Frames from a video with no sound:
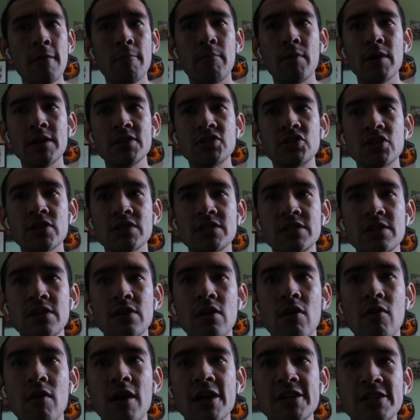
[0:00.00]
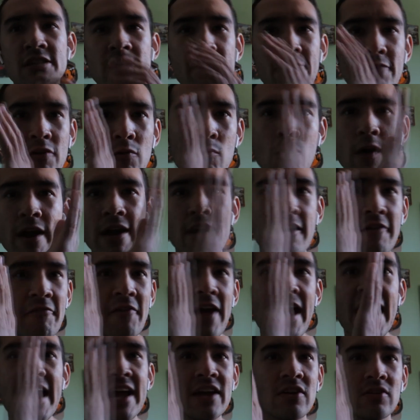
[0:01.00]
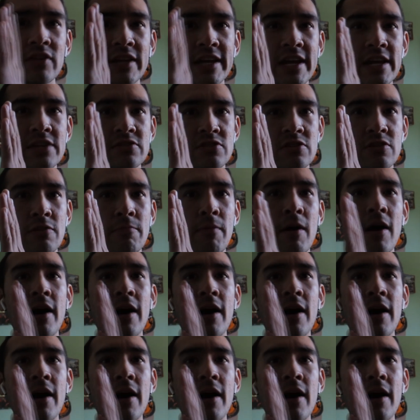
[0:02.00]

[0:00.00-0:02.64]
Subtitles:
but just, you know, a different way of angling it to the